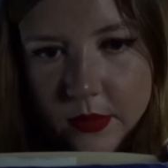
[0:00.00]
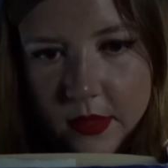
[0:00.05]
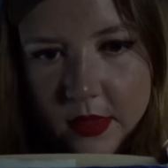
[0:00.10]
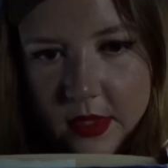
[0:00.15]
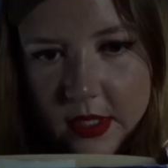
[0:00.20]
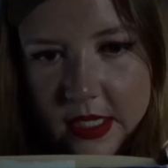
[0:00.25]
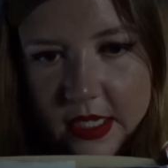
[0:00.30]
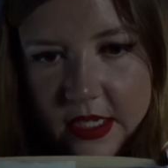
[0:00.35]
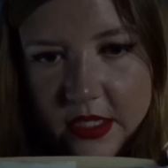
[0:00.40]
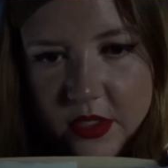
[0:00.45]

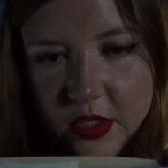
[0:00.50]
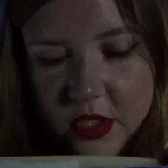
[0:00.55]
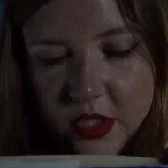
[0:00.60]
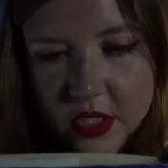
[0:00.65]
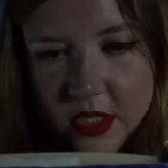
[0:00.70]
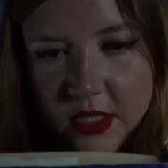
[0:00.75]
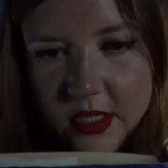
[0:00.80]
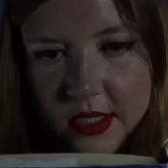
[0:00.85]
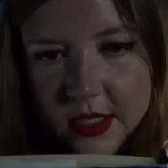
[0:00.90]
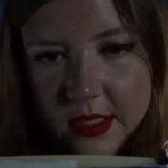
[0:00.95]
It's just
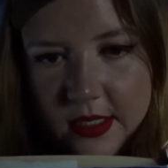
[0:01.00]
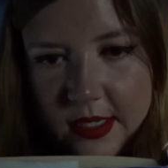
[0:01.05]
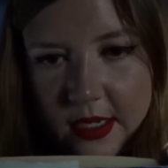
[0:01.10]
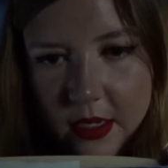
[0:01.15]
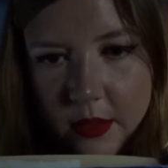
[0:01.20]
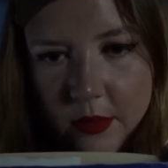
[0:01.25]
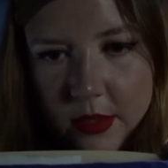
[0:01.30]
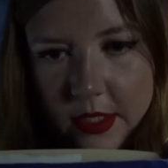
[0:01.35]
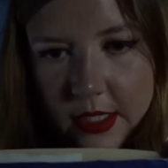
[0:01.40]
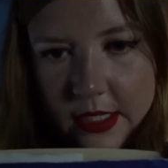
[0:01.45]

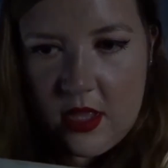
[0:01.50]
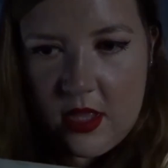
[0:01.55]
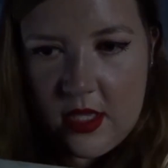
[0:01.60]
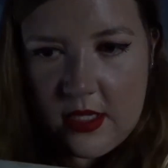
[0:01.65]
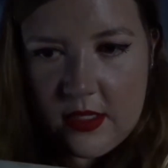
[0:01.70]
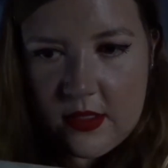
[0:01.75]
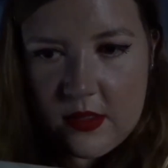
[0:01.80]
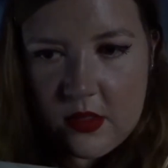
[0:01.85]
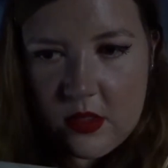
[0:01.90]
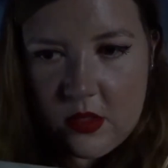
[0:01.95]
astounding.
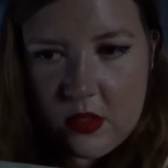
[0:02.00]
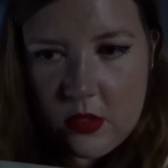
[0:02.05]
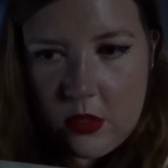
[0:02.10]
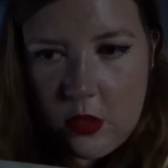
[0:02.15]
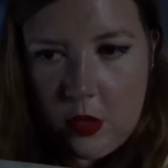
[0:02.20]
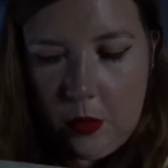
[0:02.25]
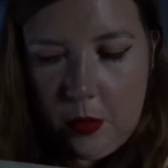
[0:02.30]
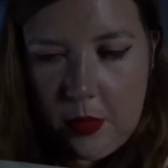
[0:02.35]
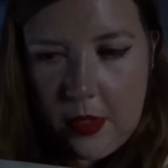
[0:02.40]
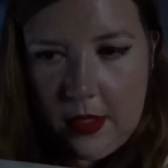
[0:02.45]
Things to stop
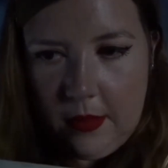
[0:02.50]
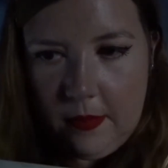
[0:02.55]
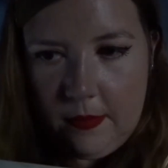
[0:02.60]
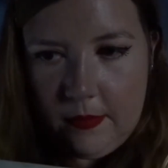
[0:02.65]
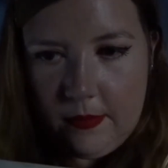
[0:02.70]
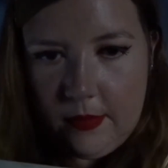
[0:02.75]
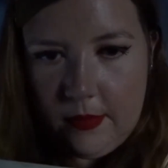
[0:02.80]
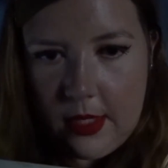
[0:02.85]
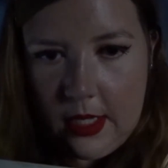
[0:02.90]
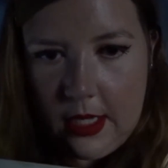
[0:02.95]
him,
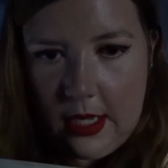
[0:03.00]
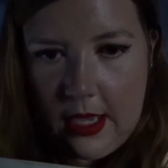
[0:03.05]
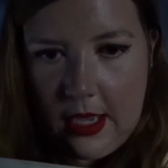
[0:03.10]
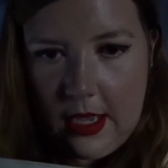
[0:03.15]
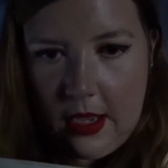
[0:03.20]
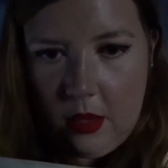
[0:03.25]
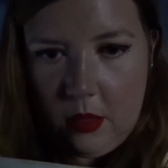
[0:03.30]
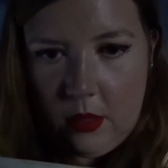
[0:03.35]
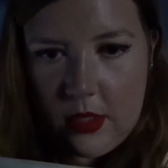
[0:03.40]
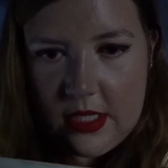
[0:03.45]
but
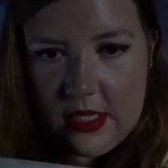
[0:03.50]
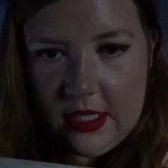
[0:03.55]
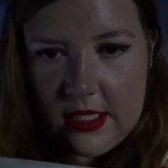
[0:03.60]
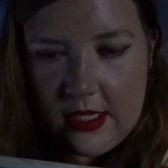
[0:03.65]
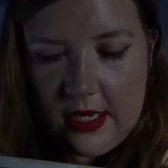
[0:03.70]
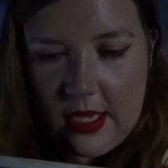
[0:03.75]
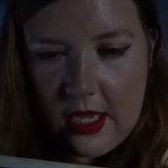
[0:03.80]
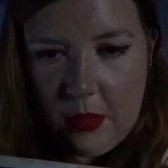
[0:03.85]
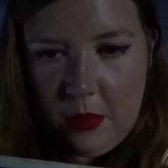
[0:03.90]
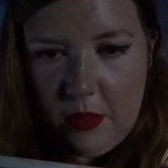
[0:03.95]
how in
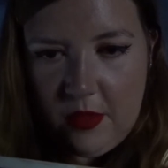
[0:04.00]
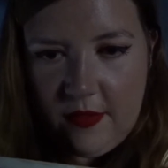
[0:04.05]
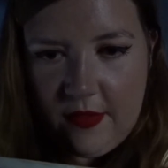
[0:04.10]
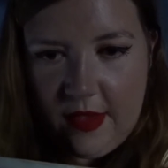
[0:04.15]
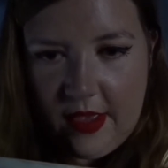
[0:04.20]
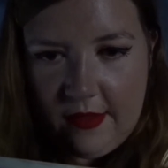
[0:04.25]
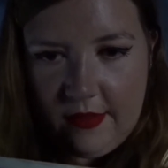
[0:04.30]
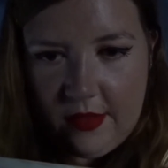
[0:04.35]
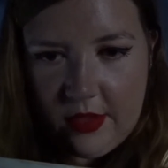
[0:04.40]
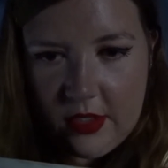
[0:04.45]
the name of
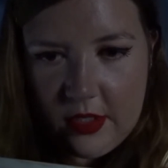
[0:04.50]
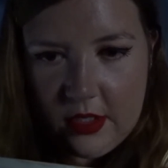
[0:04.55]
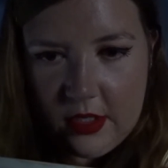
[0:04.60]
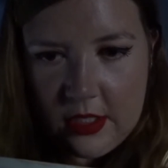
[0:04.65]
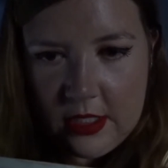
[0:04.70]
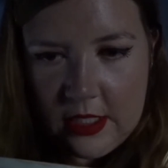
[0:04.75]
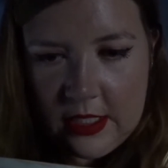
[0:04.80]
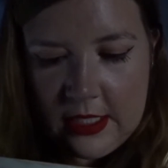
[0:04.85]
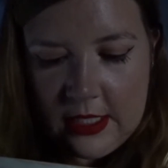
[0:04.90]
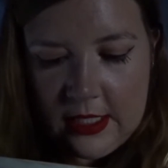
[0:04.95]
heaven
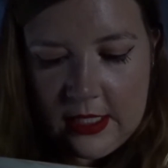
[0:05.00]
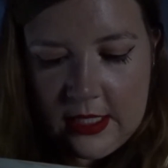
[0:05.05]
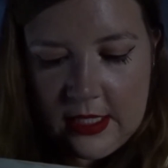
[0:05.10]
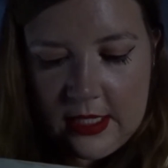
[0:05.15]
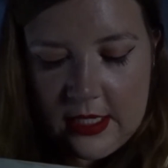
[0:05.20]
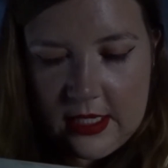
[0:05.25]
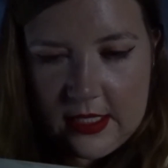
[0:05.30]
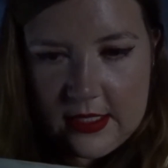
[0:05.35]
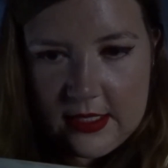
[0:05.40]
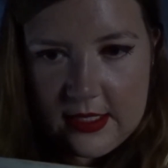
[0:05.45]

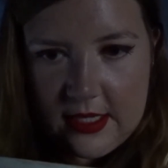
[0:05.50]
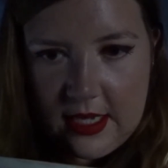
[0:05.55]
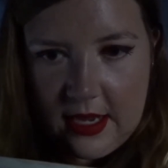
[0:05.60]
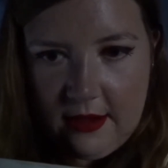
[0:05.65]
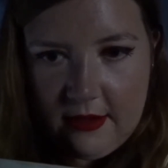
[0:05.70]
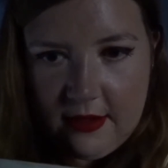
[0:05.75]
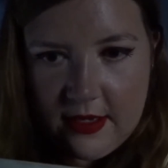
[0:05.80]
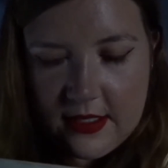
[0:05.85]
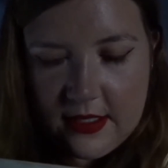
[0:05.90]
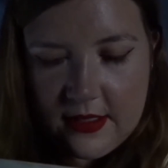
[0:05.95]
did
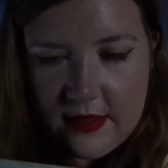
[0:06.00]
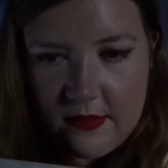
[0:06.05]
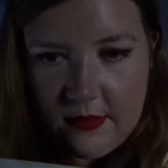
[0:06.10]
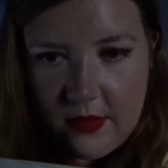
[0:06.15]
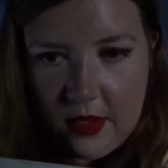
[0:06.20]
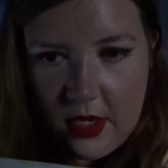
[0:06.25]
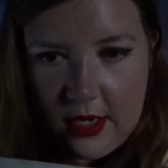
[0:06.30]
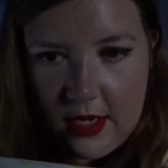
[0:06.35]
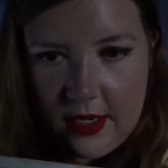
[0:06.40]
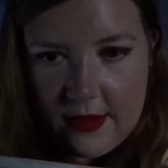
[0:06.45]
Harry
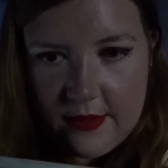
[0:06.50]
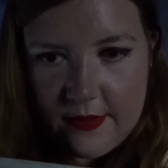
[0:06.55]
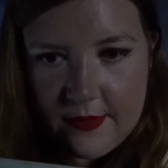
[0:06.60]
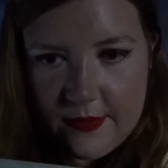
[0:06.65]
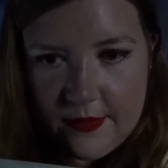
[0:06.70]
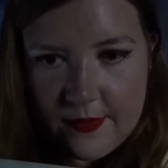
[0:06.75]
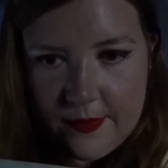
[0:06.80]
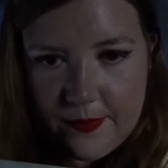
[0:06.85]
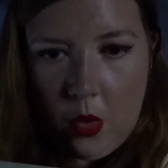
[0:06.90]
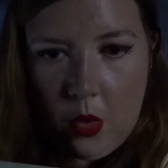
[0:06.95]

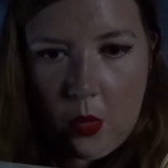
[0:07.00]
survive?